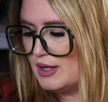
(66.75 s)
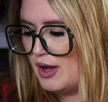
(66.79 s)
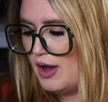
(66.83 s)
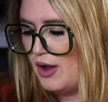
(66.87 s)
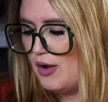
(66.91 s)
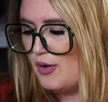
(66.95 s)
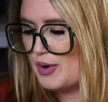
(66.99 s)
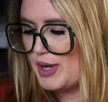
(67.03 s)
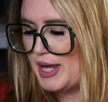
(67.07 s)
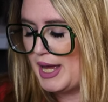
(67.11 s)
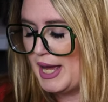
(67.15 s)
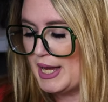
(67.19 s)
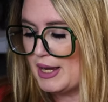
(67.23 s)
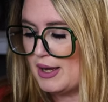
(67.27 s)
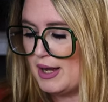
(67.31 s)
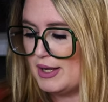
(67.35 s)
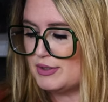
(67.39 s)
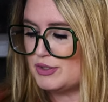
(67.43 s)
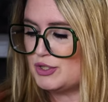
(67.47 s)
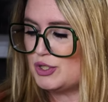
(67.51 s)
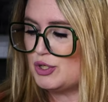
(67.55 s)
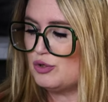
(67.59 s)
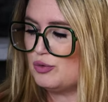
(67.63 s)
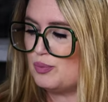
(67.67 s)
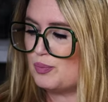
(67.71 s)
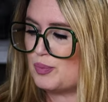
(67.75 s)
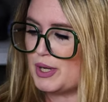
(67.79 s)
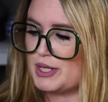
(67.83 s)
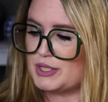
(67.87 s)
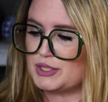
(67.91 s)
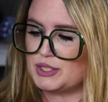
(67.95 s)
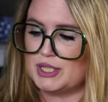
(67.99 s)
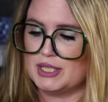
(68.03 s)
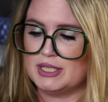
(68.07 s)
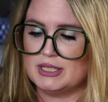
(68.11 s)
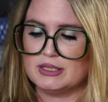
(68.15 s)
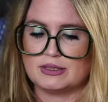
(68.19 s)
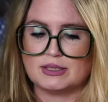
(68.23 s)
okay, I got
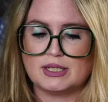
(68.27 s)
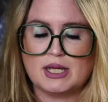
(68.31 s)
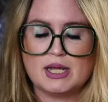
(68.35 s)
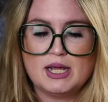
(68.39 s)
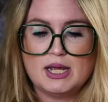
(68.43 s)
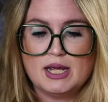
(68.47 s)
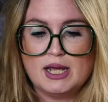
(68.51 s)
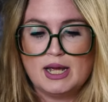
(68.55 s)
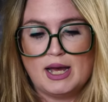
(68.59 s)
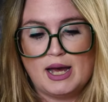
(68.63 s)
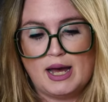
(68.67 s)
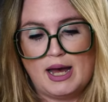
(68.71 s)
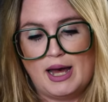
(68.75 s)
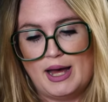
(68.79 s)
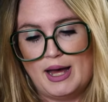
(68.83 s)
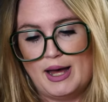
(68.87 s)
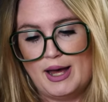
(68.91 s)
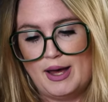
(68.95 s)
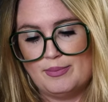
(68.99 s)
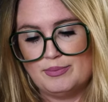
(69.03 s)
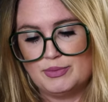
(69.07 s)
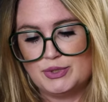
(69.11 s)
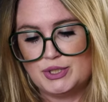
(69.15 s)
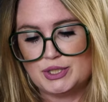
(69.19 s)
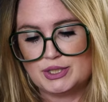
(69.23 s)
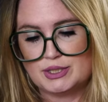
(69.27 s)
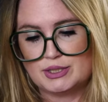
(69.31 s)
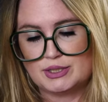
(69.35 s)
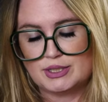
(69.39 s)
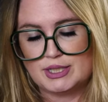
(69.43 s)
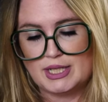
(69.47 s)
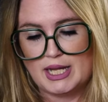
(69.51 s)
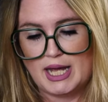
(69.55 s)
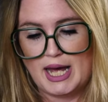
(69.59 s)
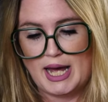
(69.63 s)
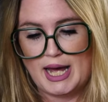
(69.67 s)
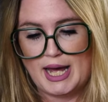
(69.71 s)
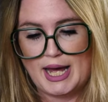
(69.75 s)
toothbrushes um, just
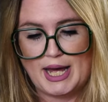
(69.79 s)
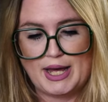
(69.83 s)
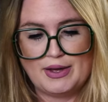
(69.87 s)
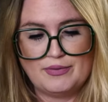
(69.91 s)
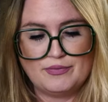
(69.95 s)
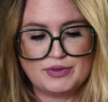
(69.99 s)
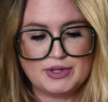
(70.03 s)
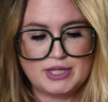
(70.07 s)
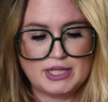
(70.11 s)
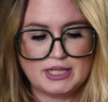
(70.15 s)
to have.